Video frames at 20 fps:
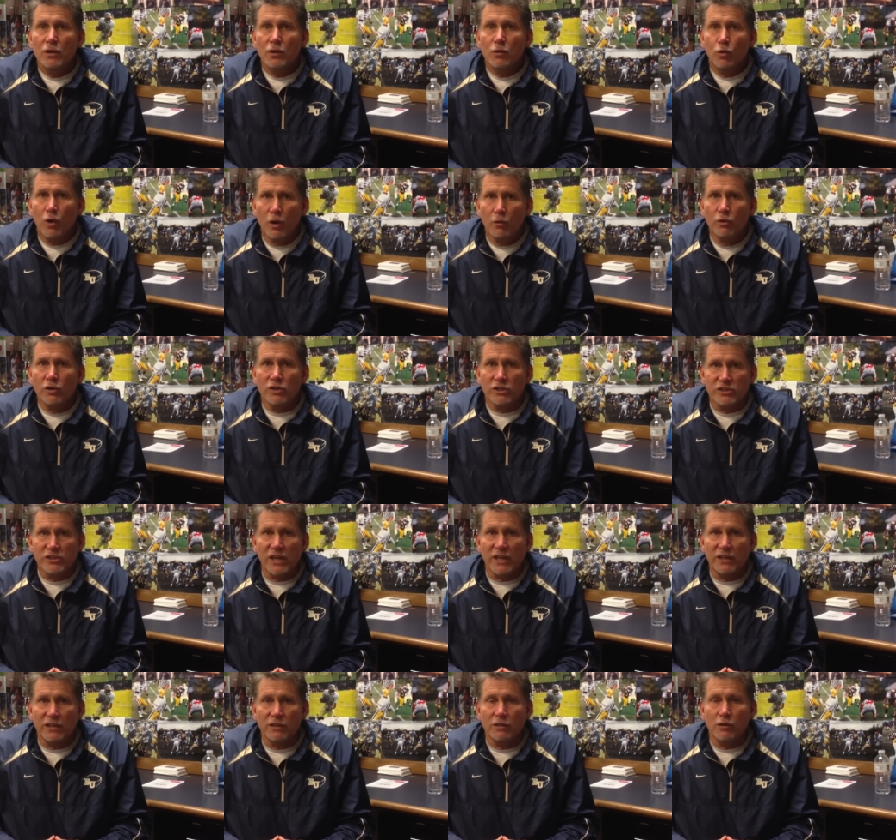Well, we're
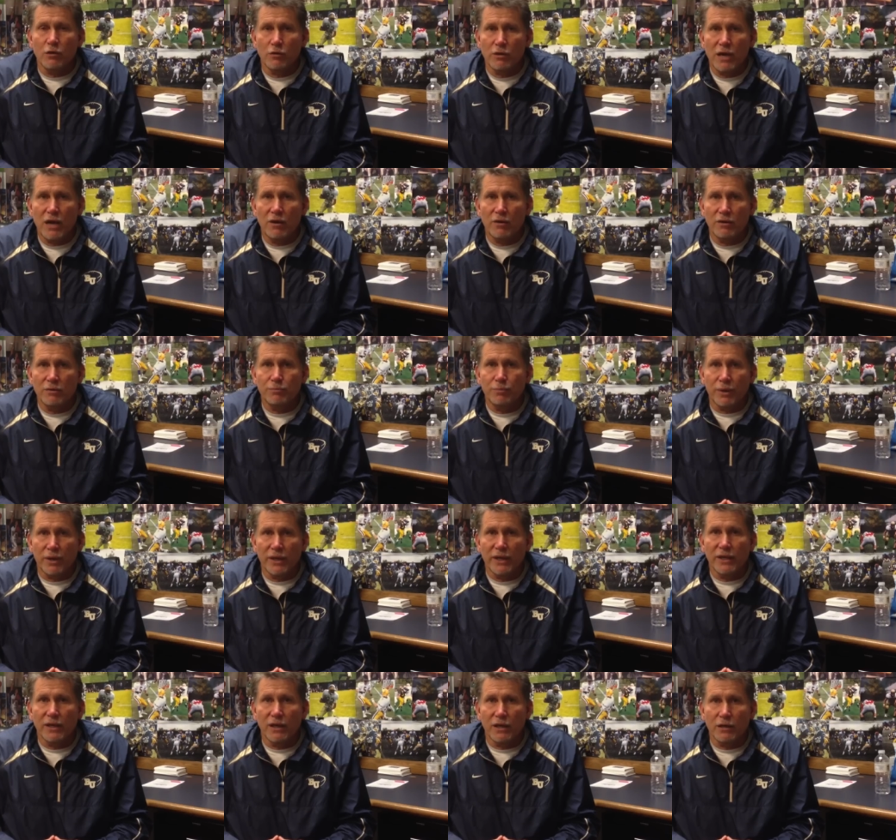excited to go down and
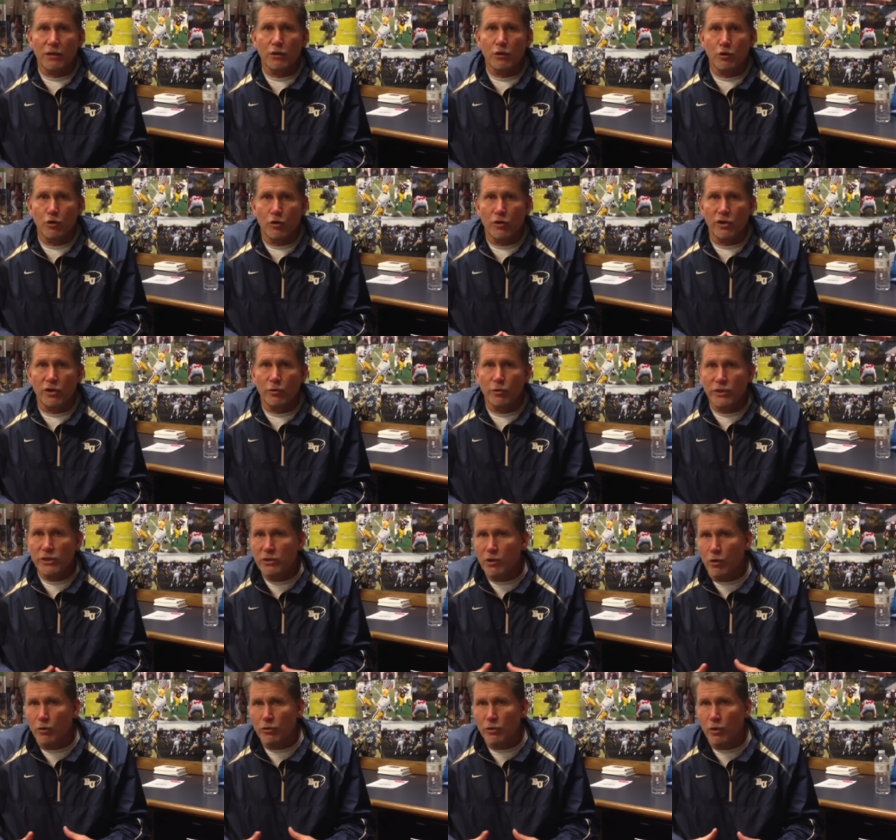play uh, Concordia. We
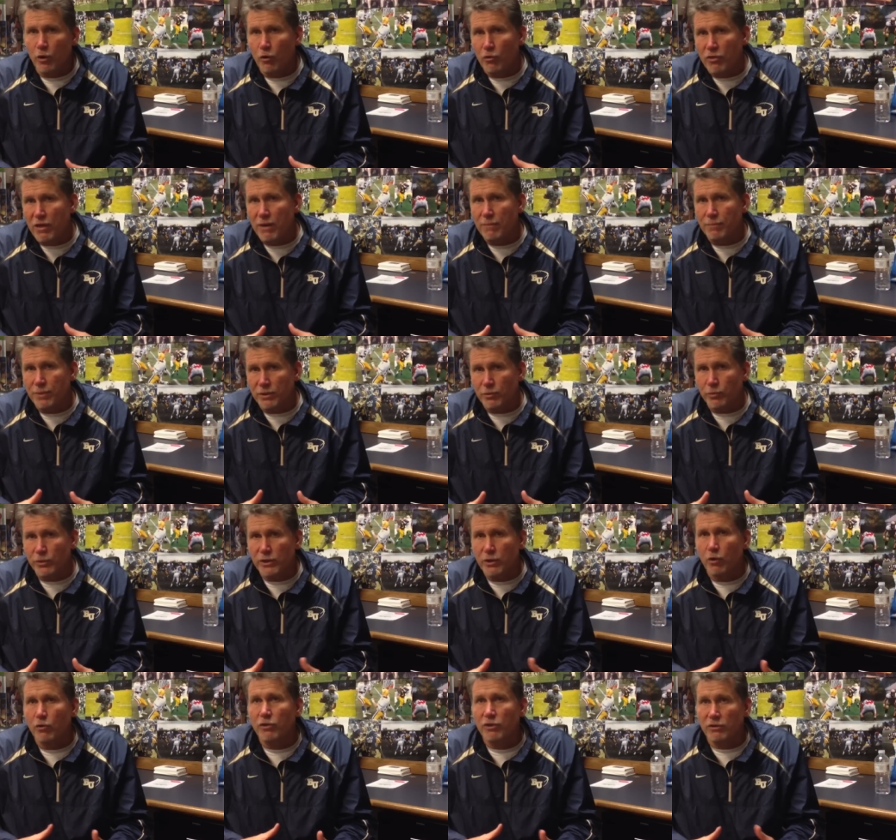don't know them, but we
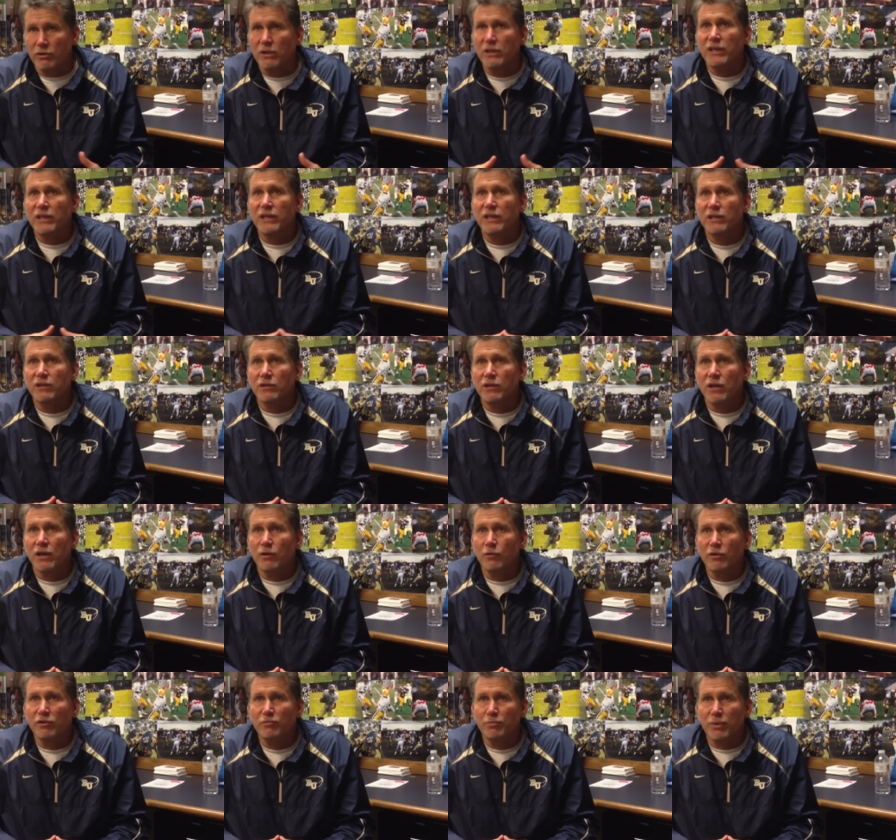know their league, and uh,
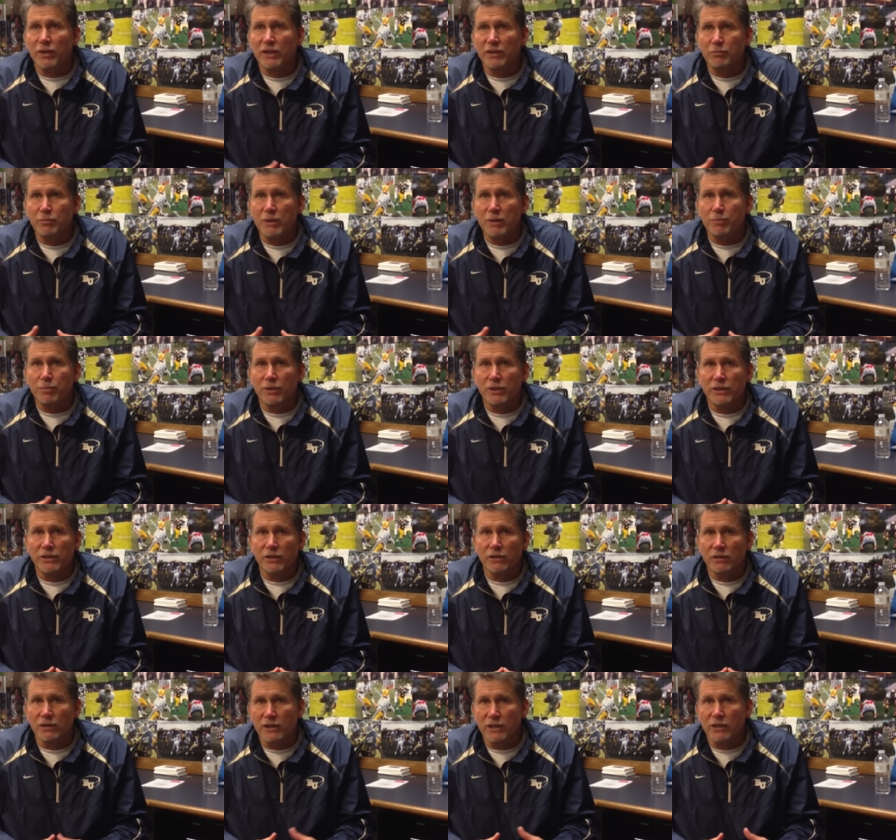we've played people in
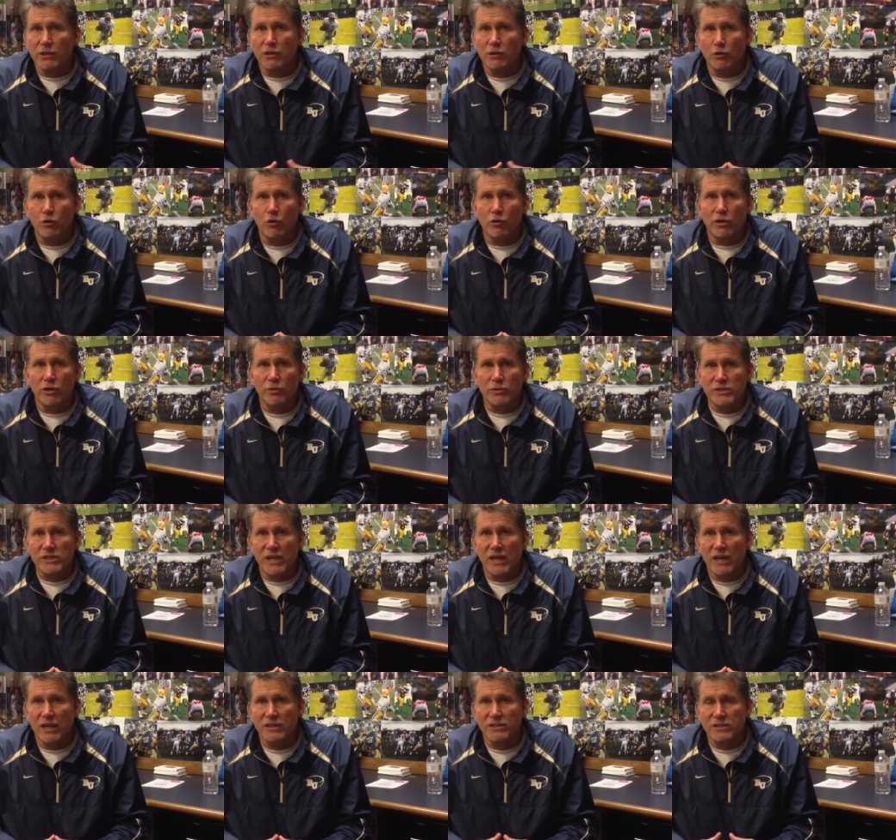their league, Concordia,
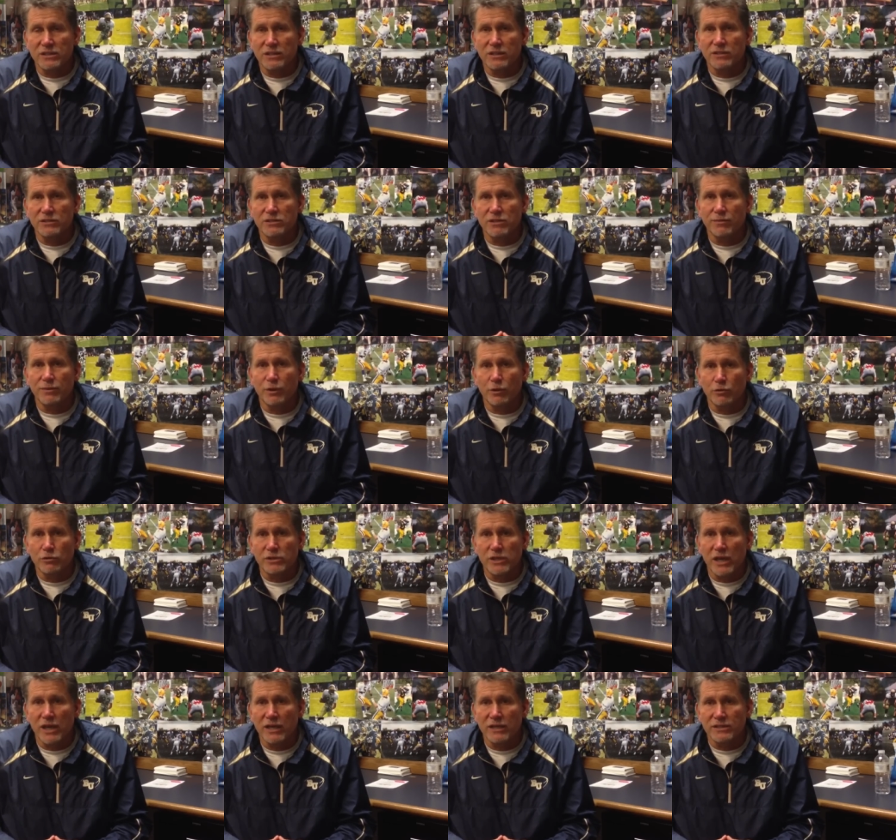Wisconsin, and some of
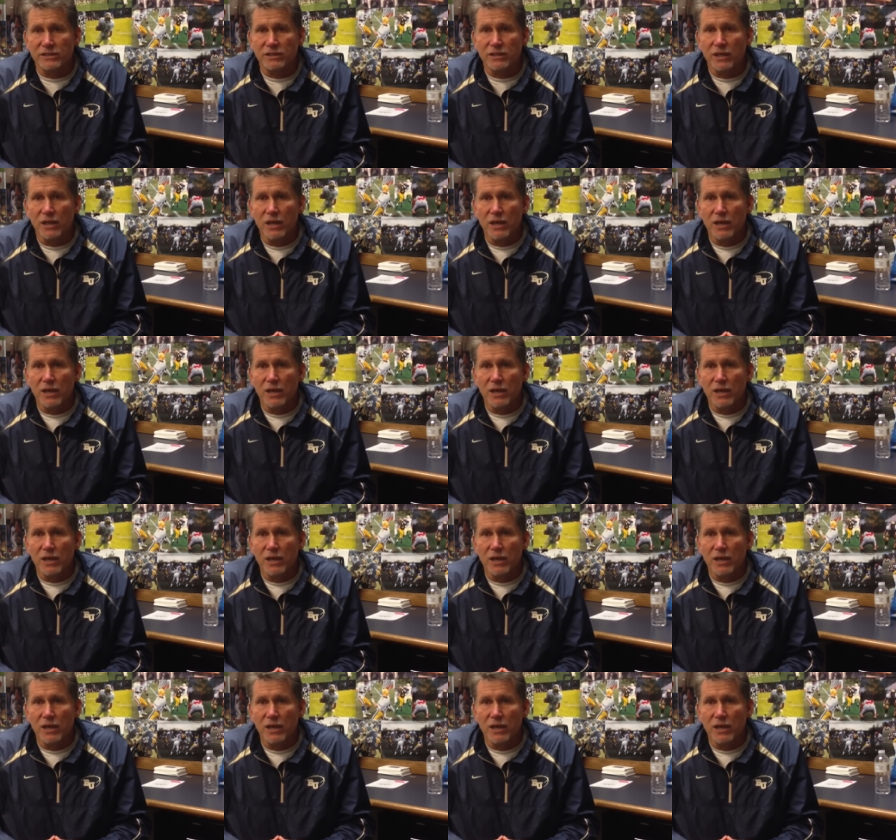those guys. And